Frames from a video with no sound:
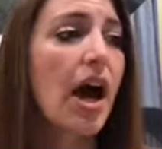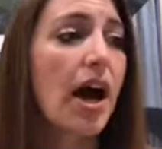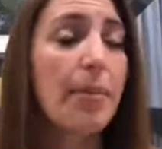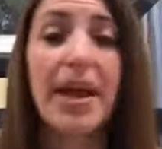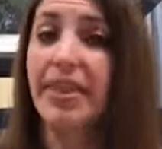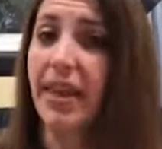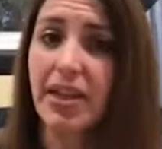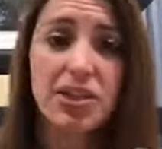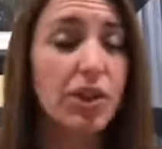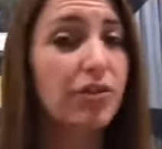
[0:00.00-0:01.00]
And then
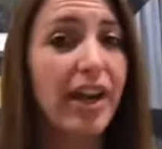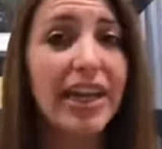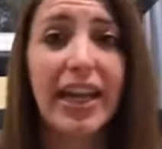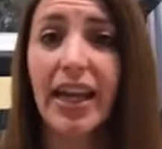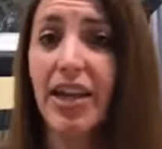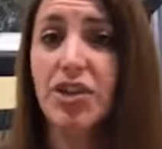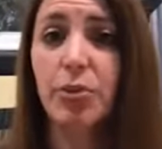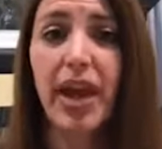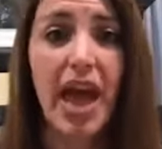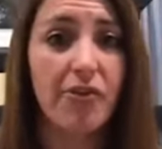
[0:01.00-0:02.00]
I start writing, and I do
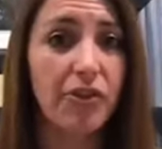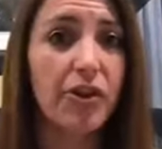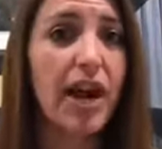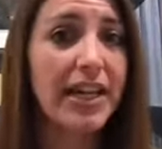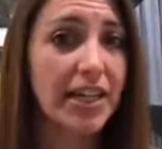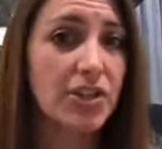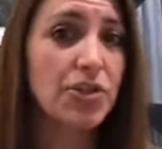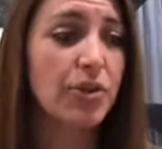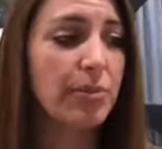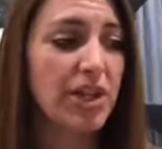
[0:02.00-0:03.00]
whatever I need
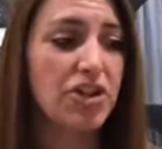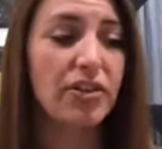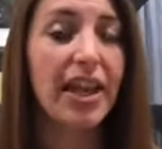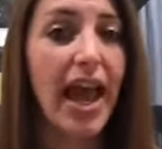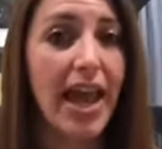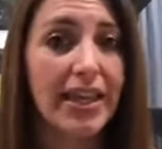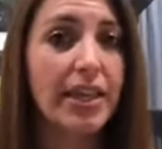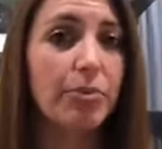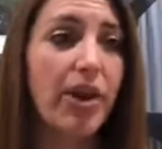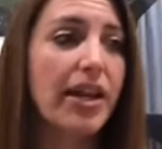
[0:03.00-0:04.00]
to make sure that I
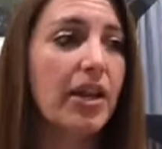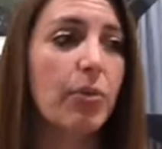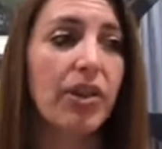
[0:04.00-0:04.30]
keep writing,